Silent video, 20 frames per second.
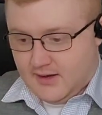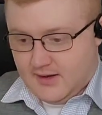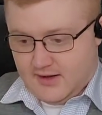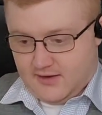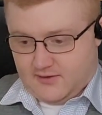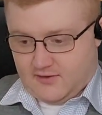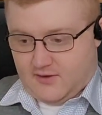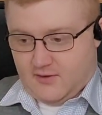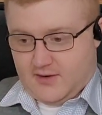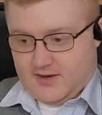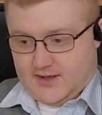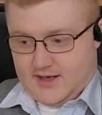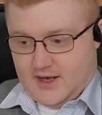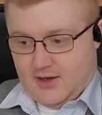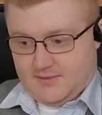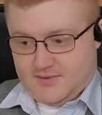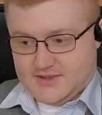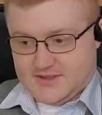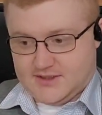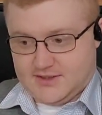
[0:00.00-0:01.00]
it's going to
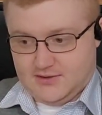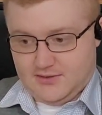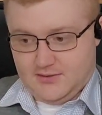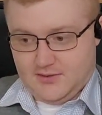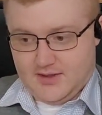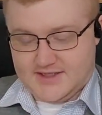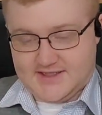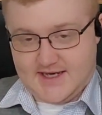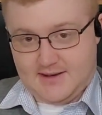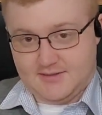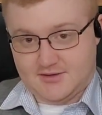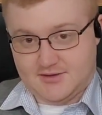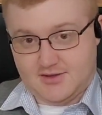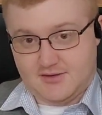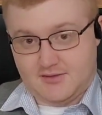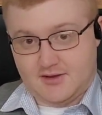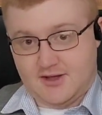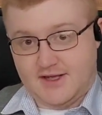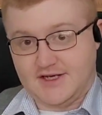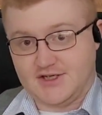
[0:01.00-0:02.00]
help us to
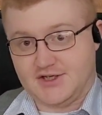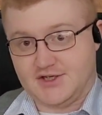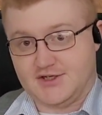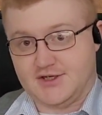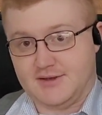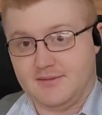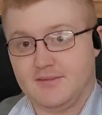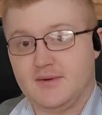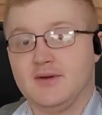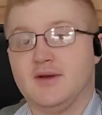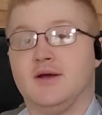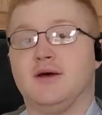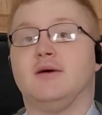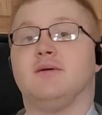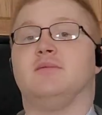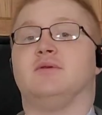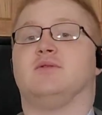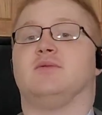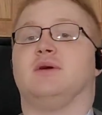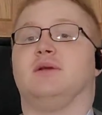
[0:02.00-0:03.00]
establish a relationship
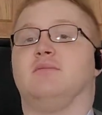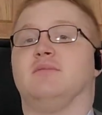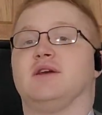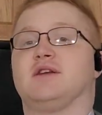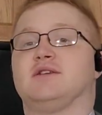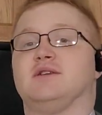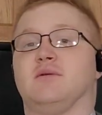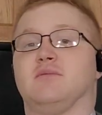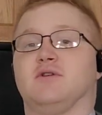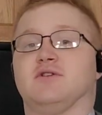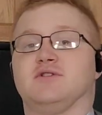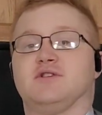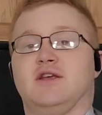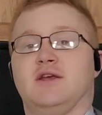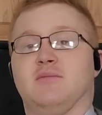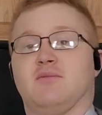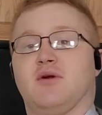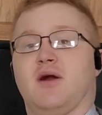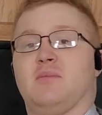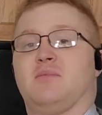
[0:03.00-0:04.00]
between mixed numbers
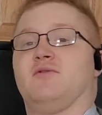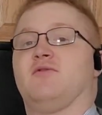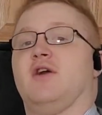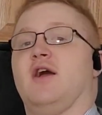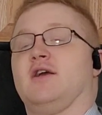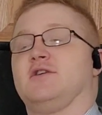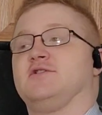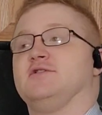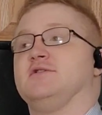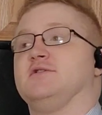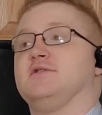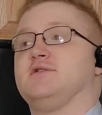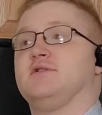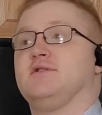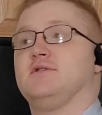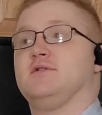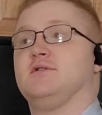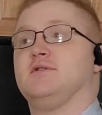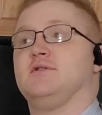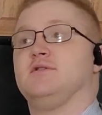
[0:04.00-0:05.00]
and proper
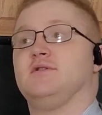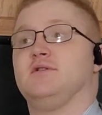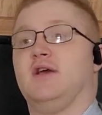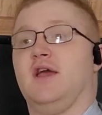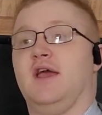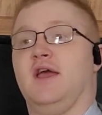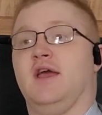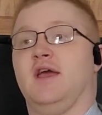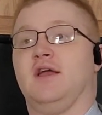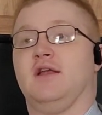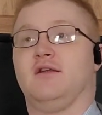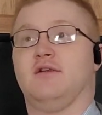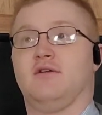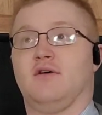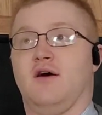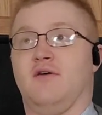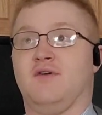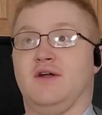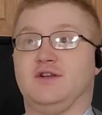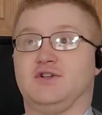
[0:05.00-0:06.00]
fractions. And
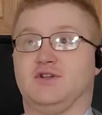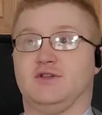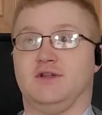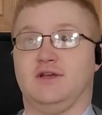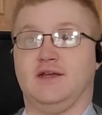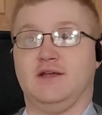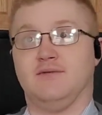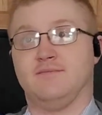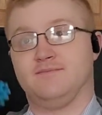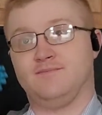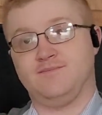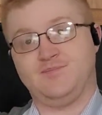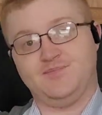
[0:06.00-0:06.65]
eventually,